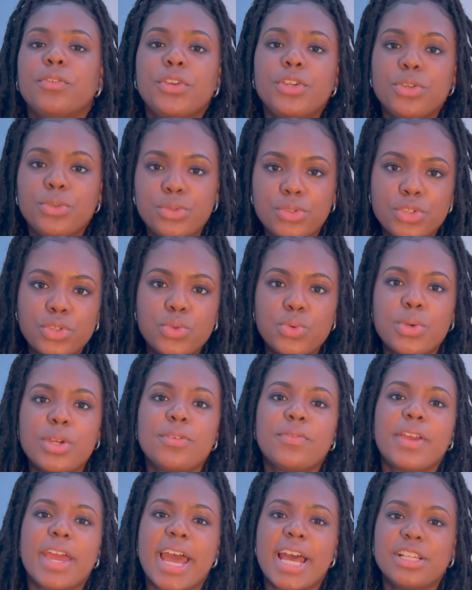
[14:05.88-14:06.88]
you do,
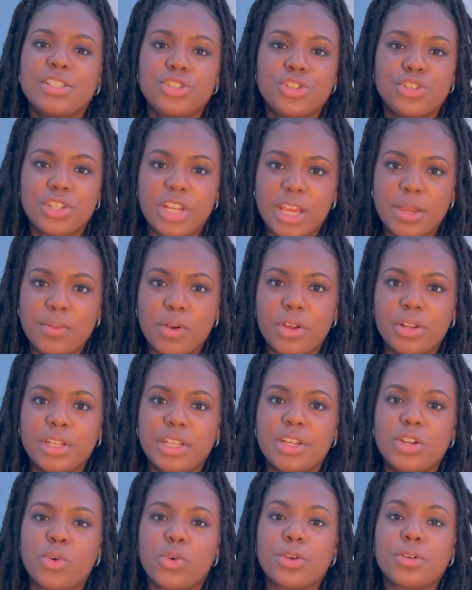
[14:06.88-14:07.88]
if it has your name on
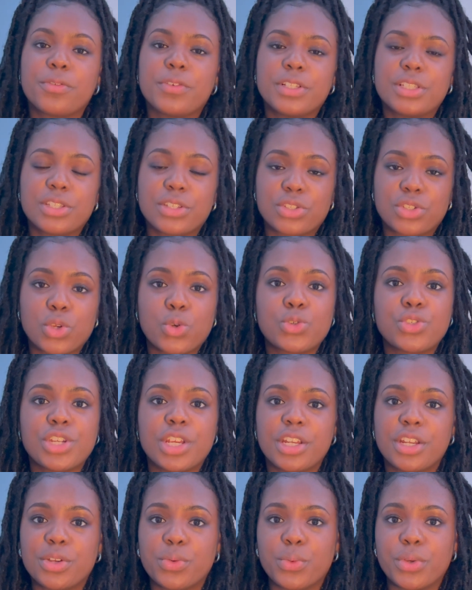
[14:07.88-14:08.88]
it or if it's
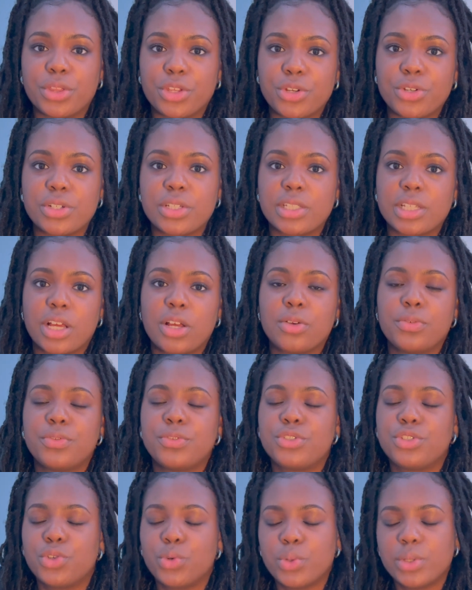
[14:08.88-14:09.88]
associated with yourself,
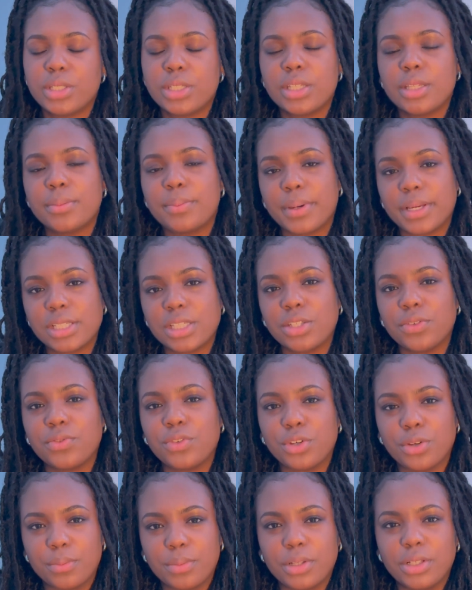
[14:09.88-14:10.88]
do it to the best of
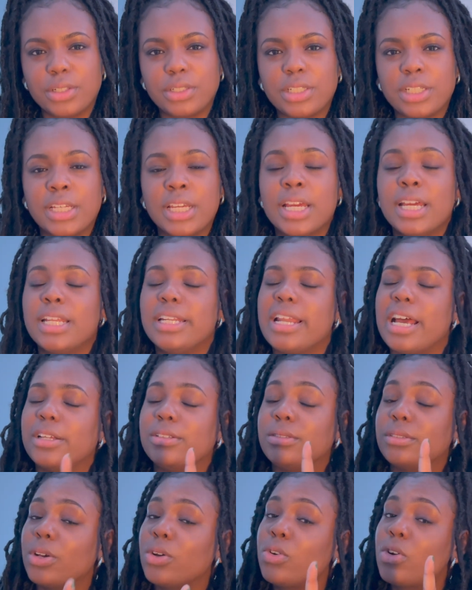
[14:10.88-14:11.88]
your ability. Now,
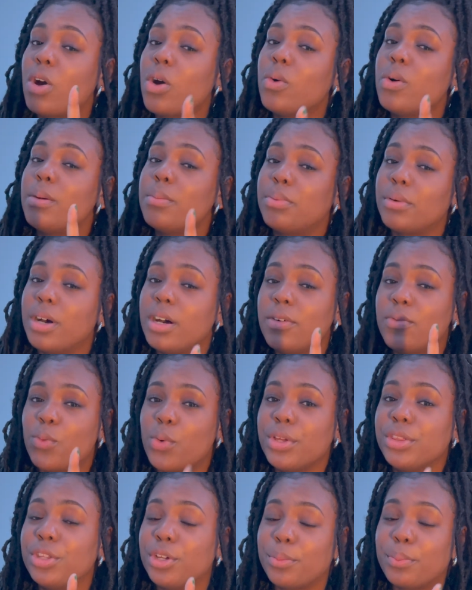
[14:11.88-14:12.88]
don't go above
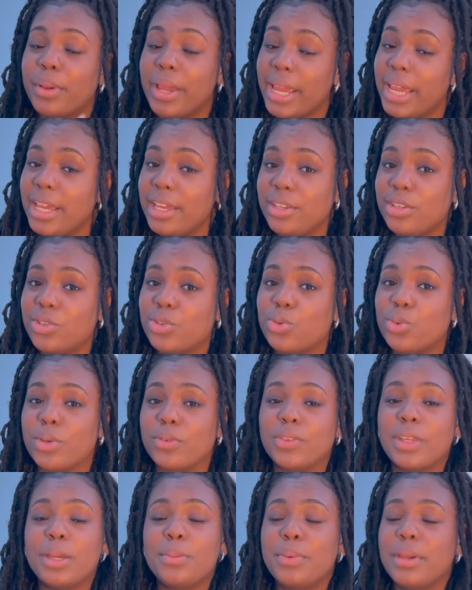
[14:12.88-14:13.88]
what they're paying you. If
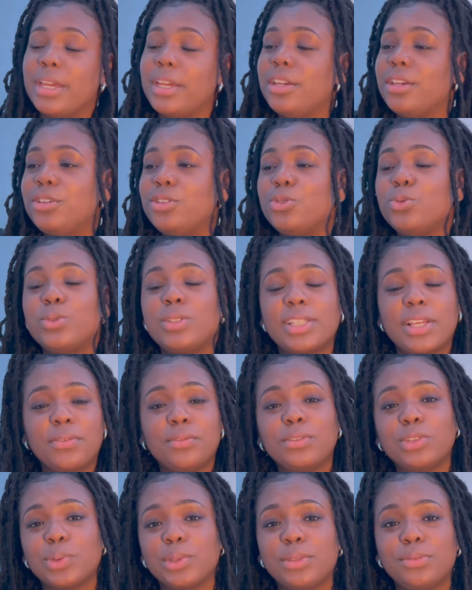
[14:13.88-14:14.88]
they paying you
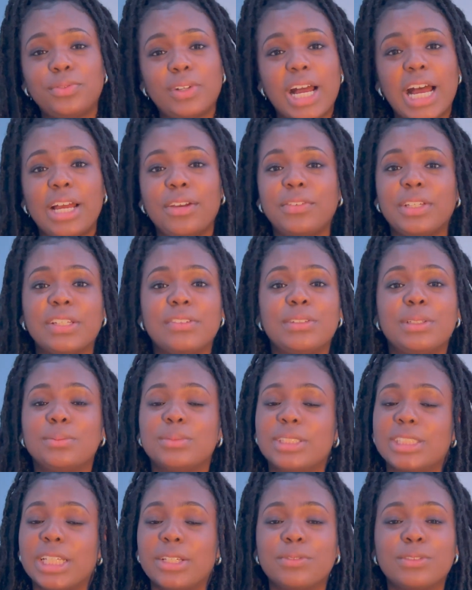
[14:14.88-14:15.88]
$7.25, give them
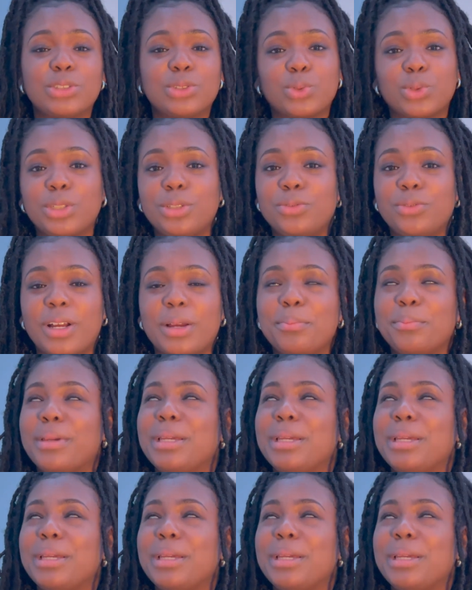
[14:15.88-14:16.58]
$7.25.